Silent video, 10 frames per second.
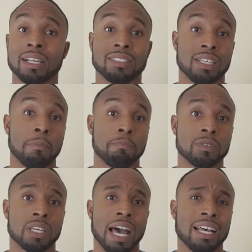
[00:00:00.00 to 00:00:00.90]

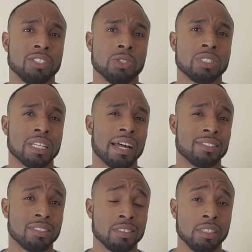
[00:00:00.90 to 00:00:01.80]
accept as you start
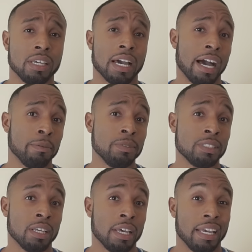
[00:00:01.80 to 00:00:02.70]
to see your
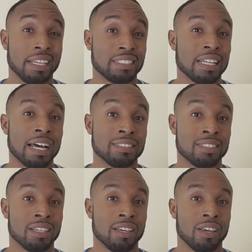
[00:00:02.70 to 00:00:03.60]
abs is that